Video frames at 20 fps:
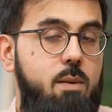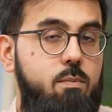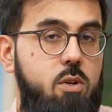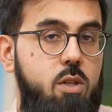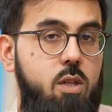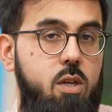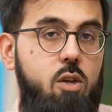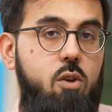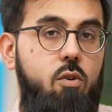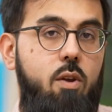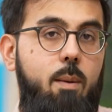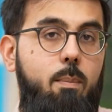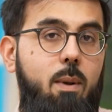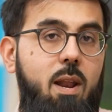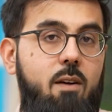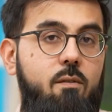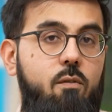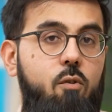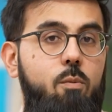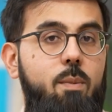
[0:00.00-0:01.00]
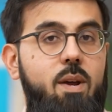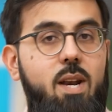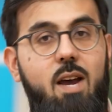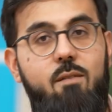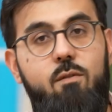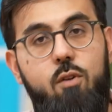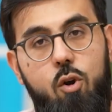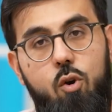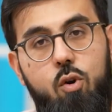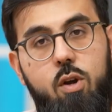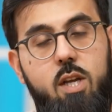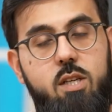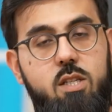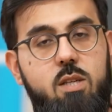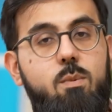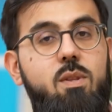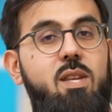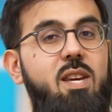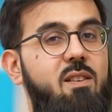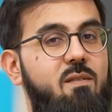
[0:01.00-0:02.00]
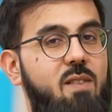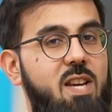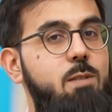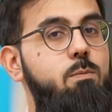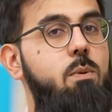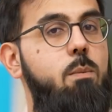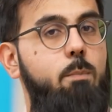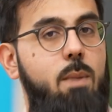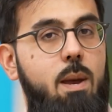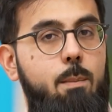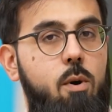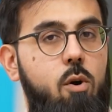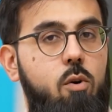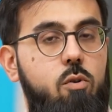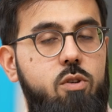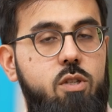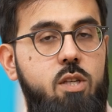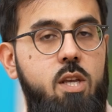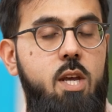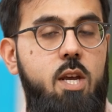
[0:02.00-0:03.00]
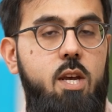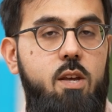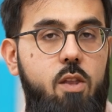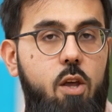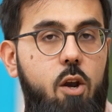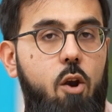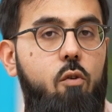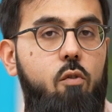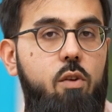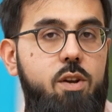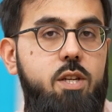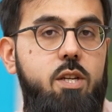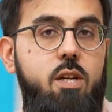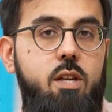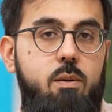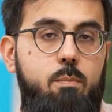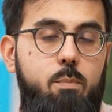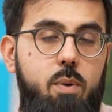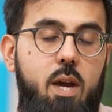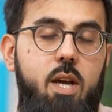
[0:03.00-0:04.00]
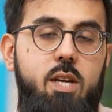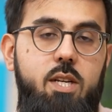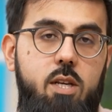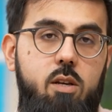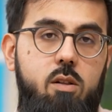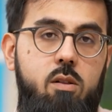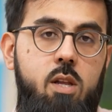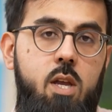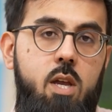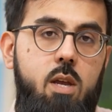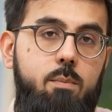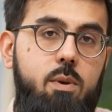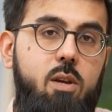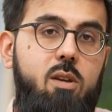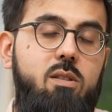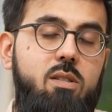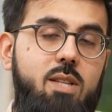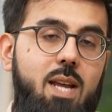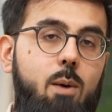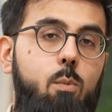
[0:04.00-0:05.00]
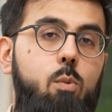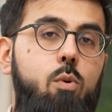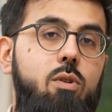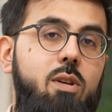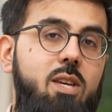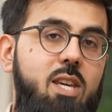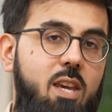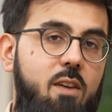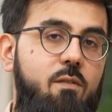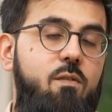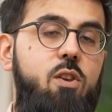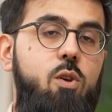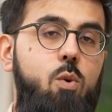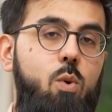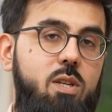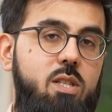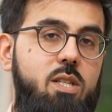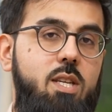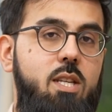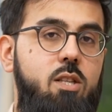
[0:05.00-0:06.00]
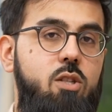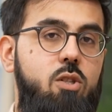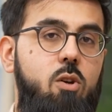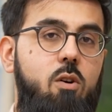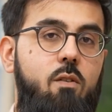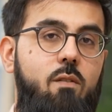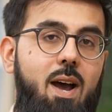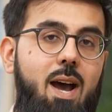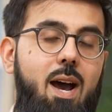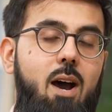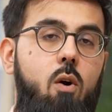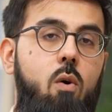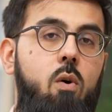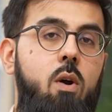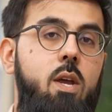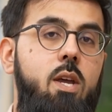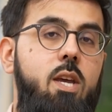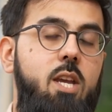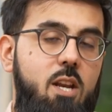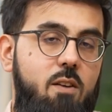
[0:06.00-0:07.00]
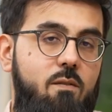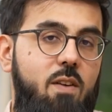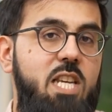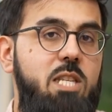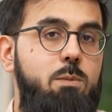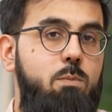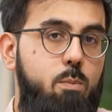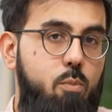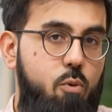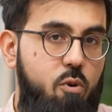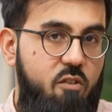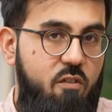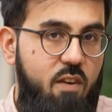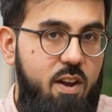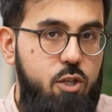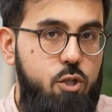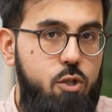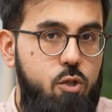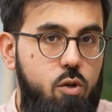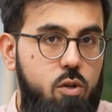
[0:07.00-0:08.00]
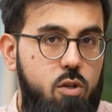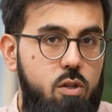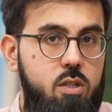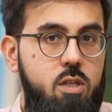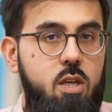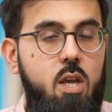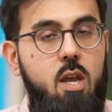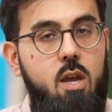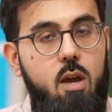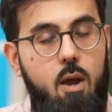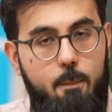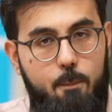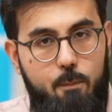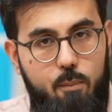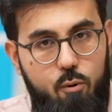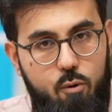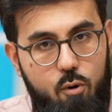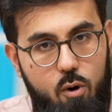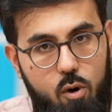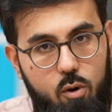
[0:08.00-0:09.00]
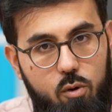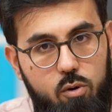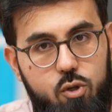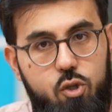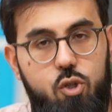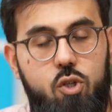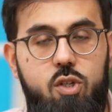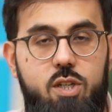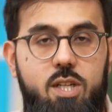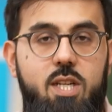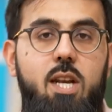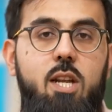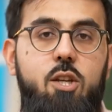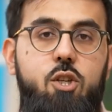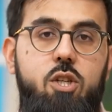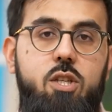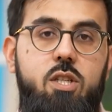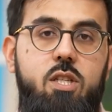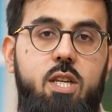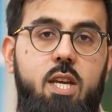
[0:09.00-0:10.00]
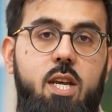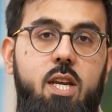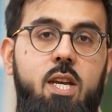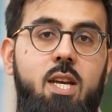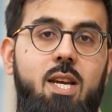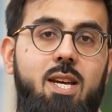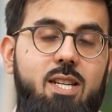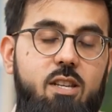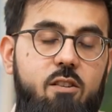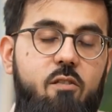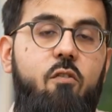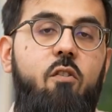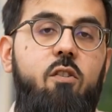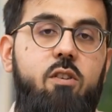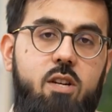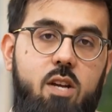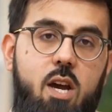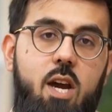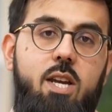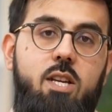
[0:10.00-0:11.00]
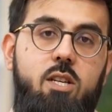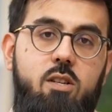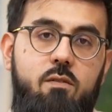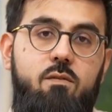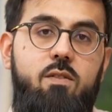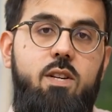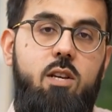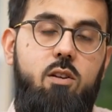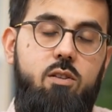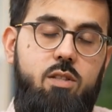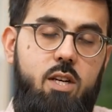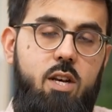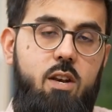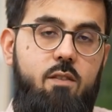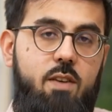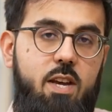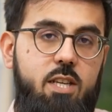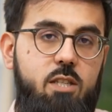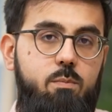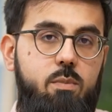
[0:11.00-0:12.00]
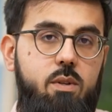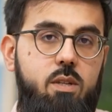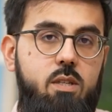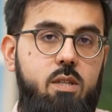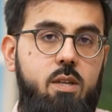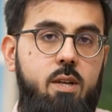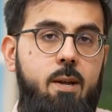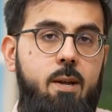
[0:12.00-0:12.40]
up to the Curate platform and have a look at some of the investment memos that are written per deal, because that will give you a sense of how investment professionals approach diligencing different kind of deals and investments.